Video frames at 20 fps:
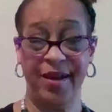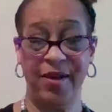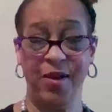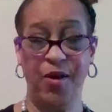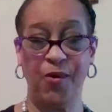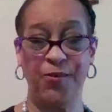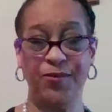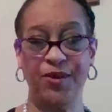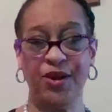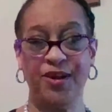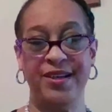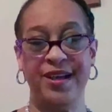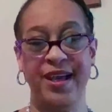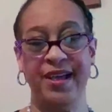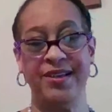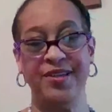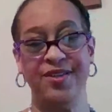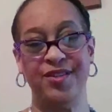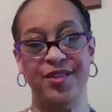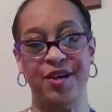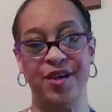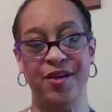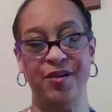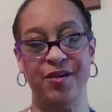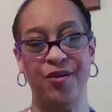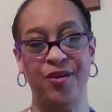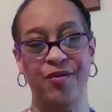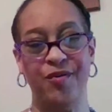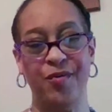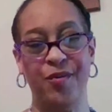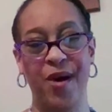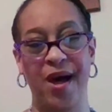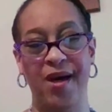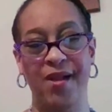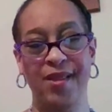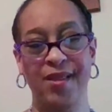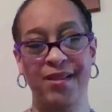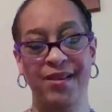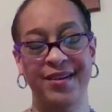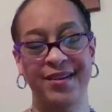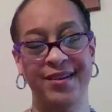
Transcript: I hope your day has started off well.